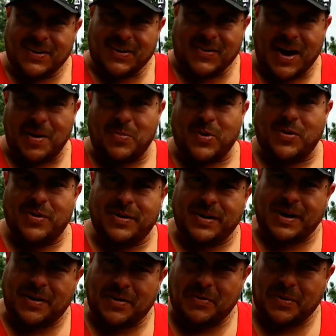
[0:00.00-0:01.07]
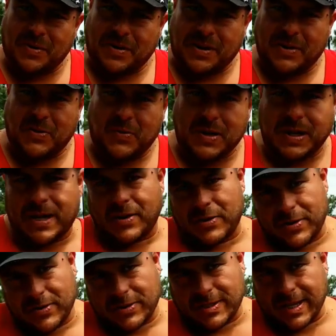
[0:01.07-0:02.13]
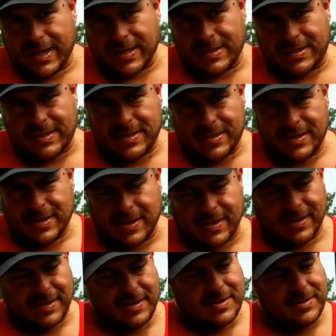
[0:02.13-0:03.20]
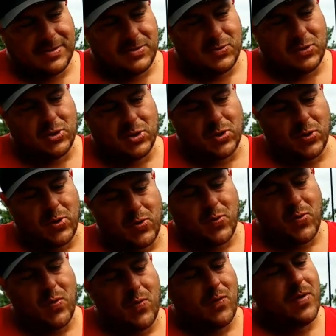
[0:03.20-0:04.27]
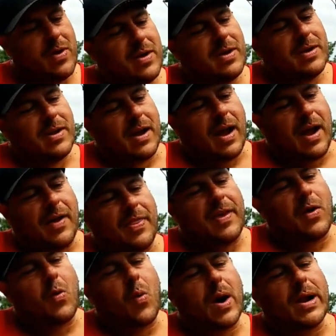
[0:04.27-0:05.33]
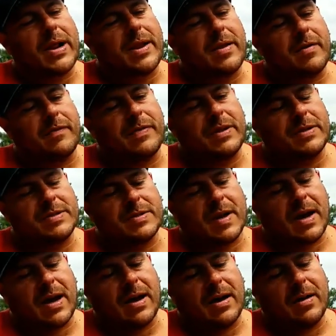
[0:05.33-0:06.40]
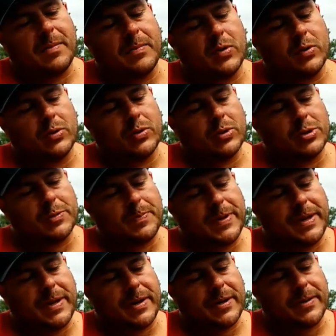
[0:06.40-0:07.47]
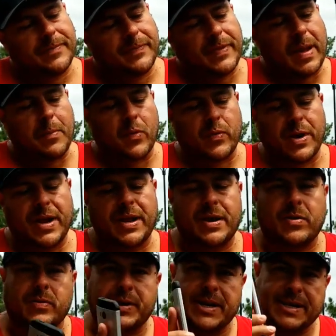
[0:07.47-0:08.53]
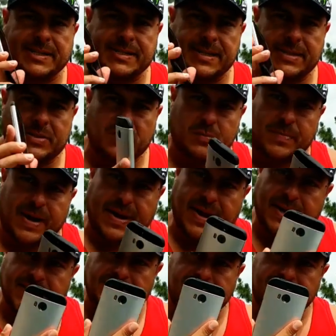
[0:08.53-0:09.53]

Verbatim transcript: All right, brother, now we're gonna do an audio test uh, to show you uh, the quality of this uh, Bluetooth speaker. I'm already connected to my H